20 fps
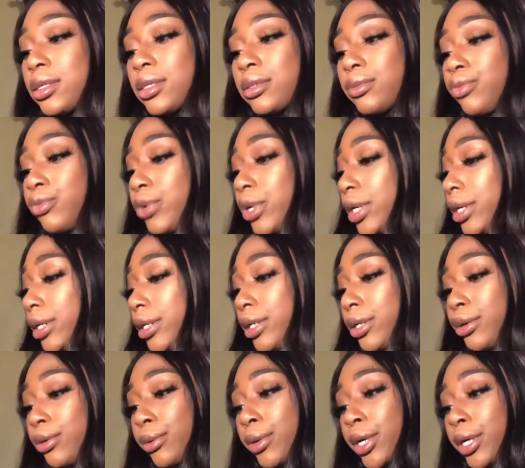Some regular
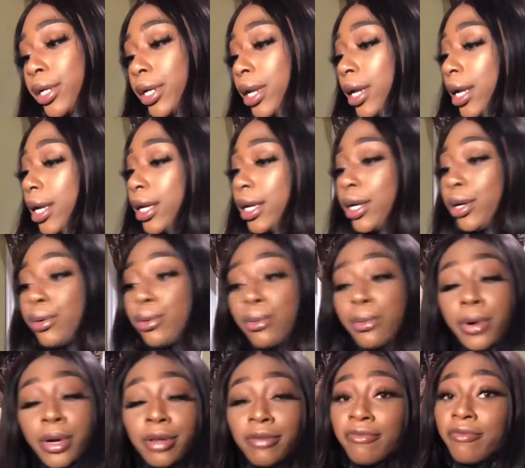granulated
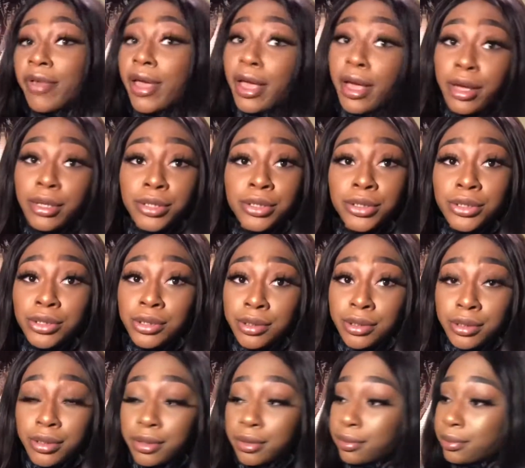great value
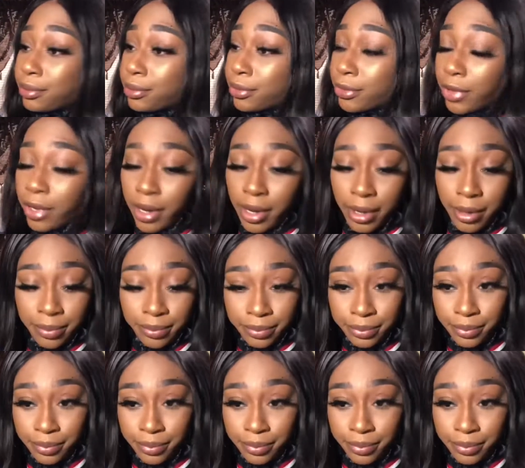sugar, okay?